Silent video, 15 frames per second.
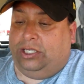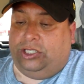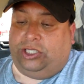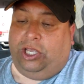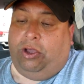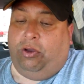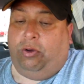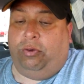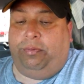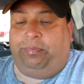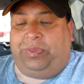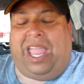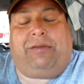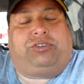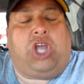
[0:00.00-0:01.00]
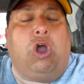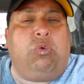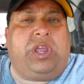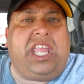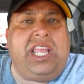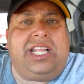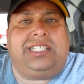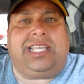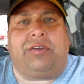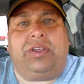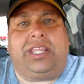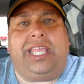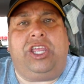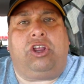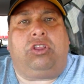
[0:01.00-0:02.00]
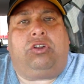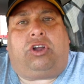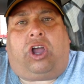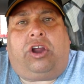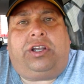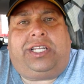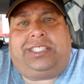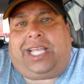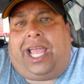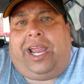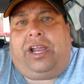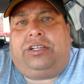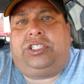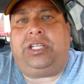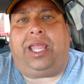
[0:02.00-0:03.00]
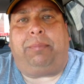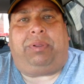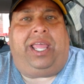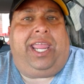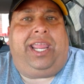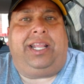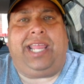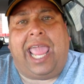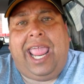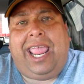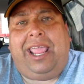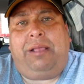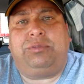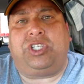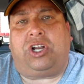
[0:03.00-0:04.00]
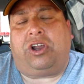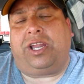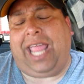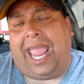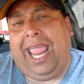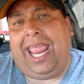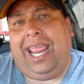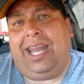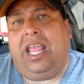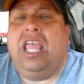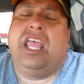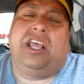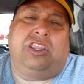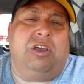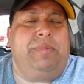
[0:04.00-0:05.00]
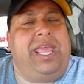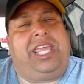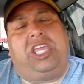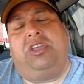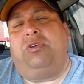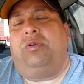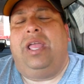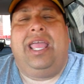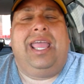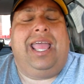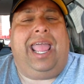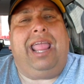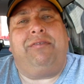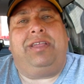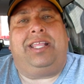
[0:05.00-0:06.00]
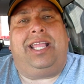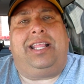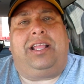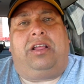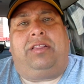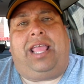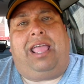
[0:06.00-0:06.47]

So they have tokens, everything your little heart desires. You like playing games and arcade, they'll make you everything there.